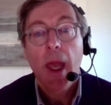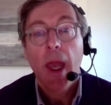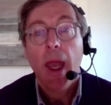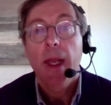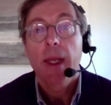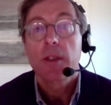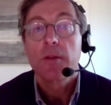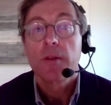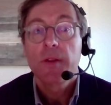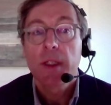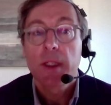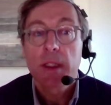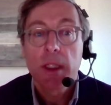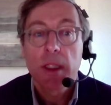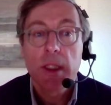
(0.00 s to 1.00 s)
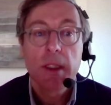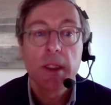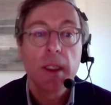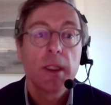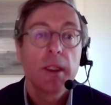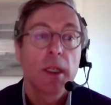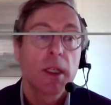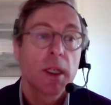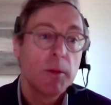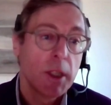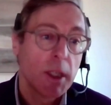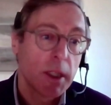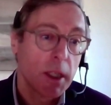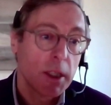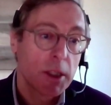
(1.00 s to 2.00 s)
and to facilitate the
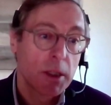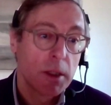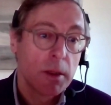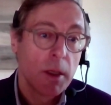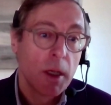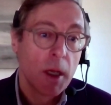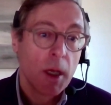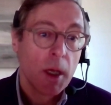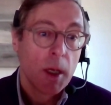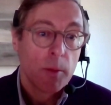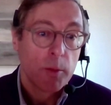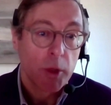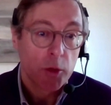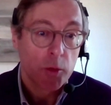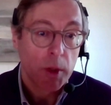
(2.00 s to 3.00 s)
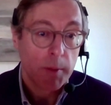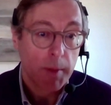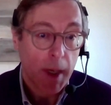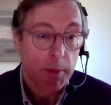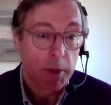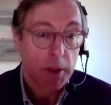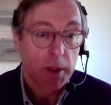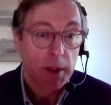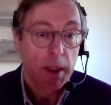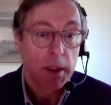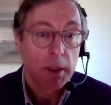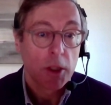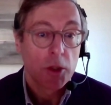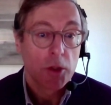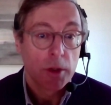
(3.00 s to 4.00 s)
communication between member state
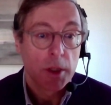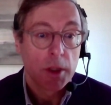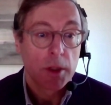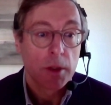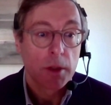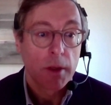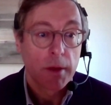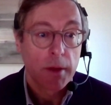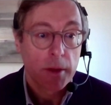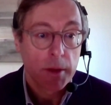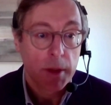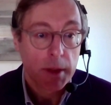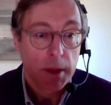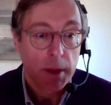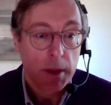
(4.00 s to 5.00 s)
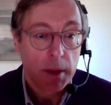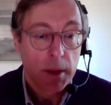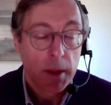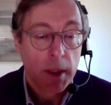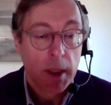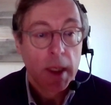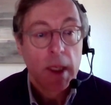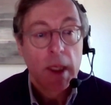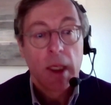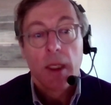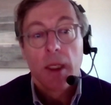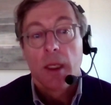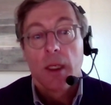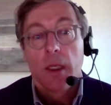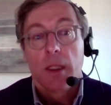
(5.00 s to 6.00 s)
judicial authorities.
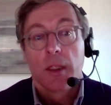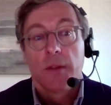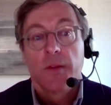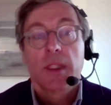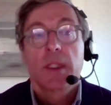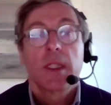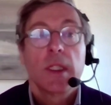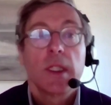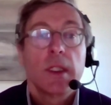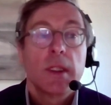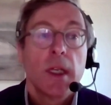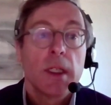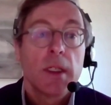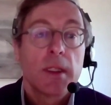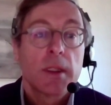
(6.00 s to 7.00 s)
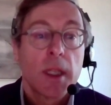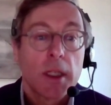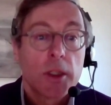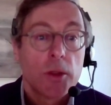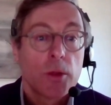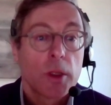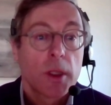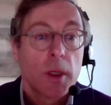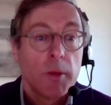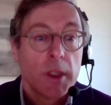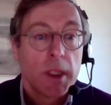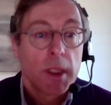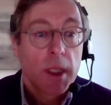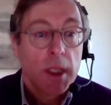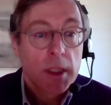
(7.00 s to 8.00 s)
It facilitates secure
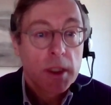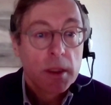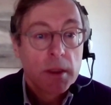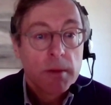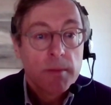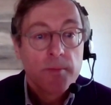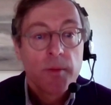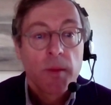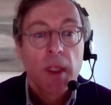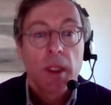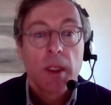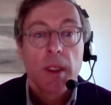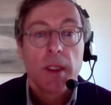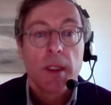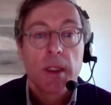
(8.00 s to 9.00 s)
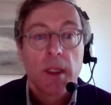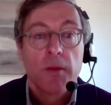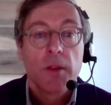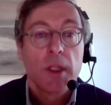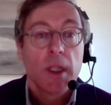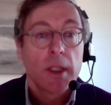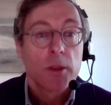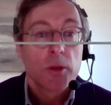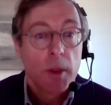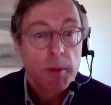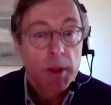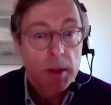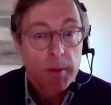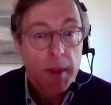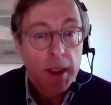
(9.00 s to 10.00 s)
communication in civil and
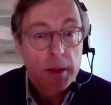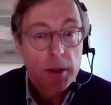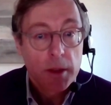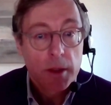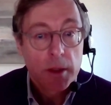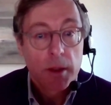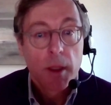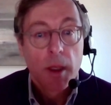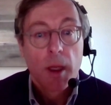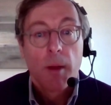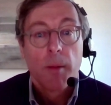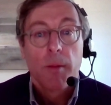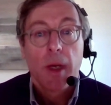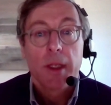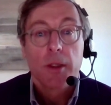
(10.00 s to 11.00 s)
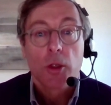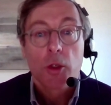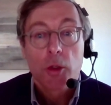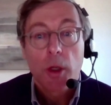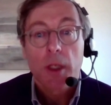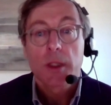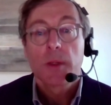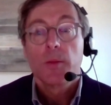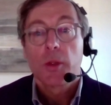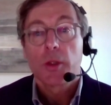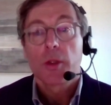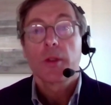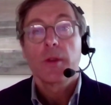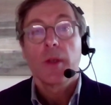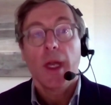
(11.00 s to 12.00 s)
criminal matters by the
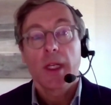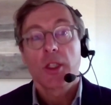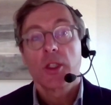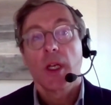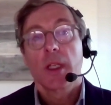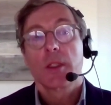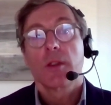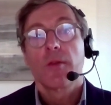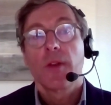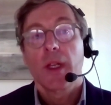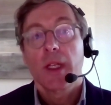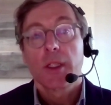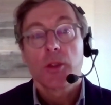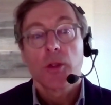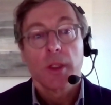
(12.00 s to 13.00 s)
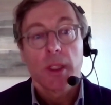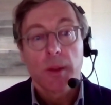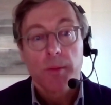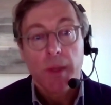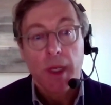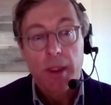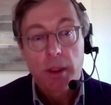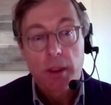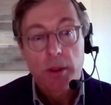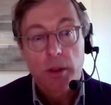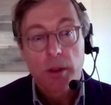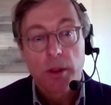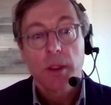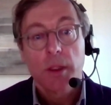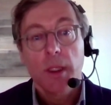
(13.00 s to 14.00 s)
cross-border exchange of electronic
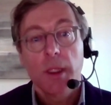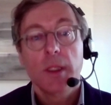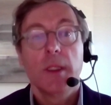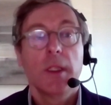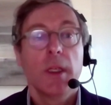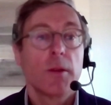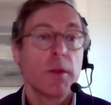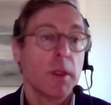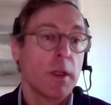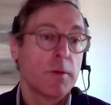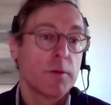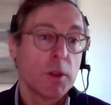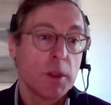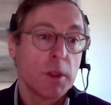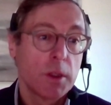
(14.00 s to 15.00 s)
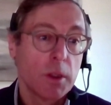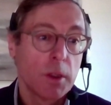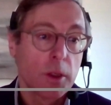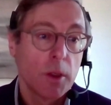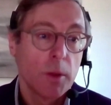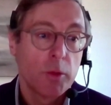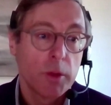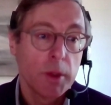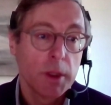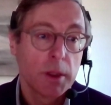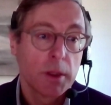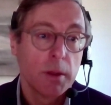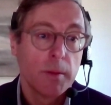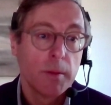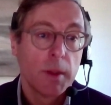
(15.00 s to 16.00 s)
messages in the area of judicial cooperation.